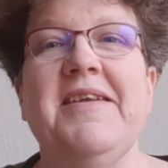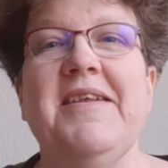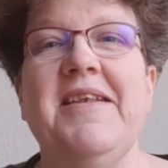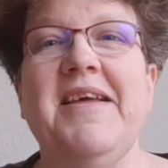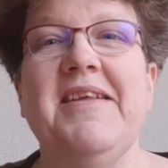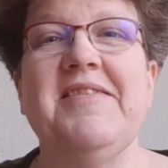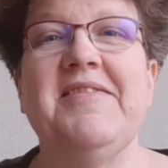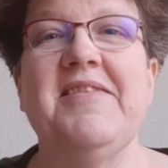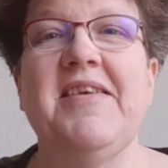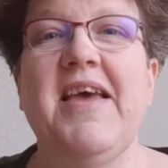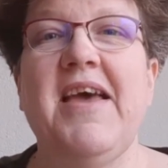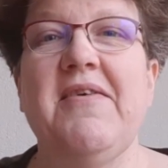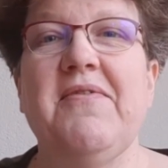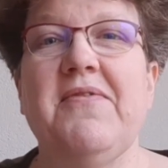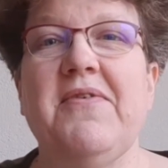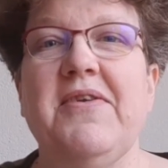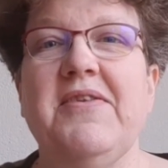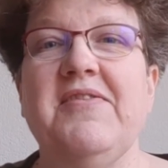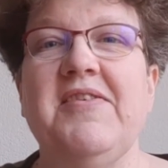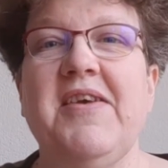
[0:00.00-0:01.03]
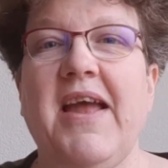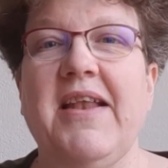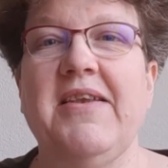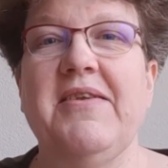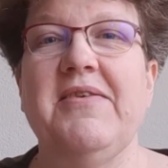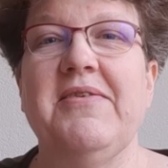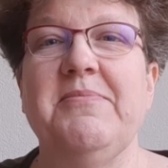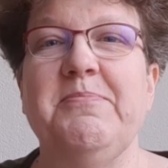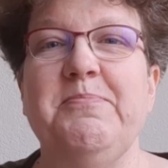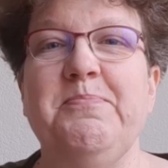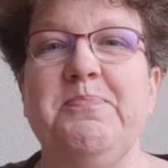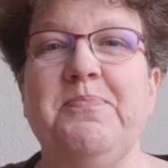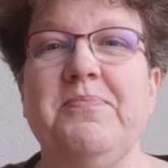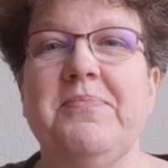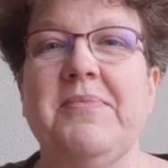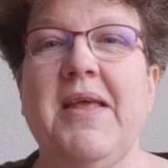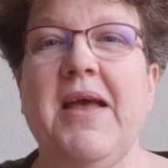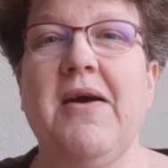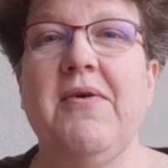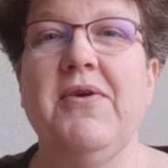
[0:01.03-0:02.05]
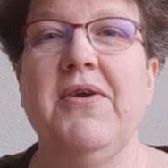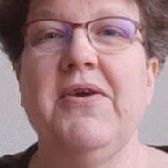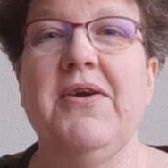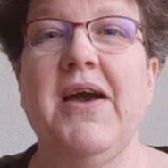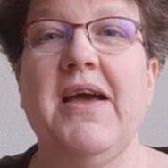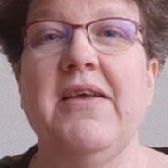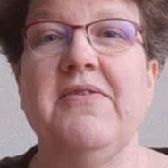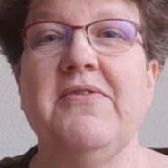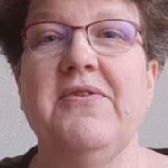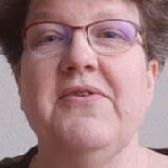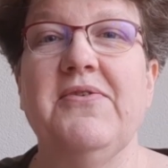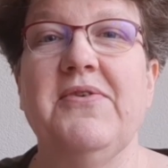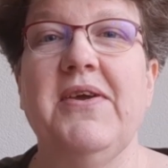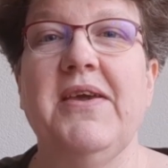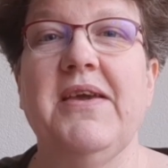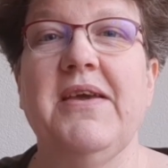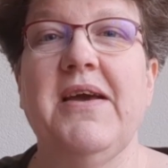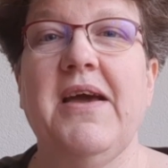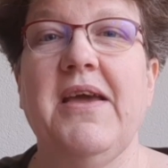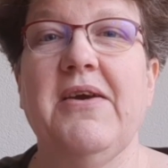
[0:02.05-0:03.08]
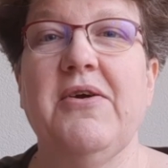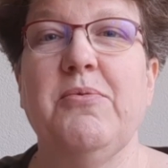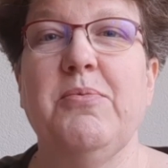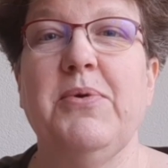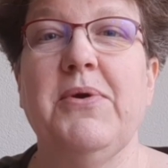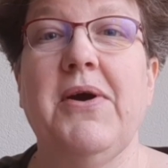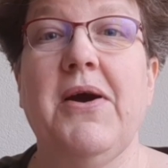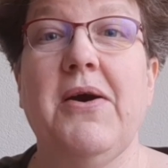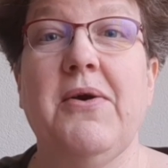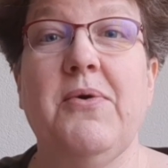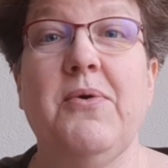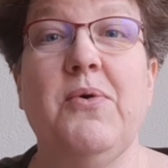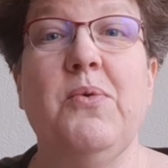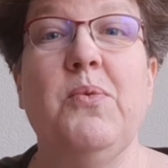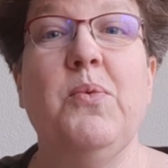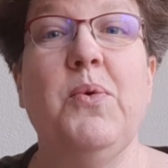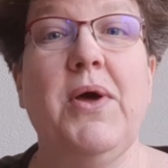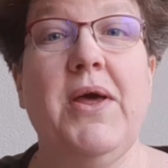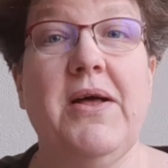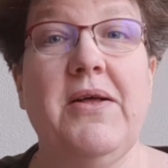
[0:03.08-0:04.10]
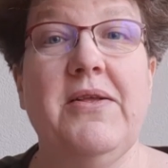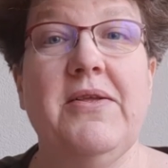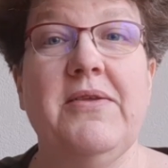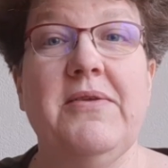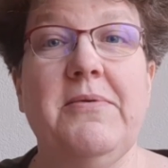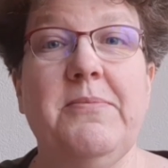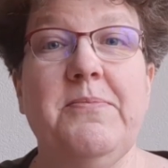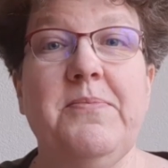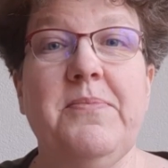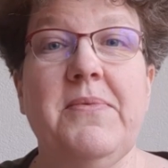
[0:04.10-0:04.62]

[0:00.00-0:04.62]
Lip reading: let's have a chat. How are you guys doing? I hope you are all well.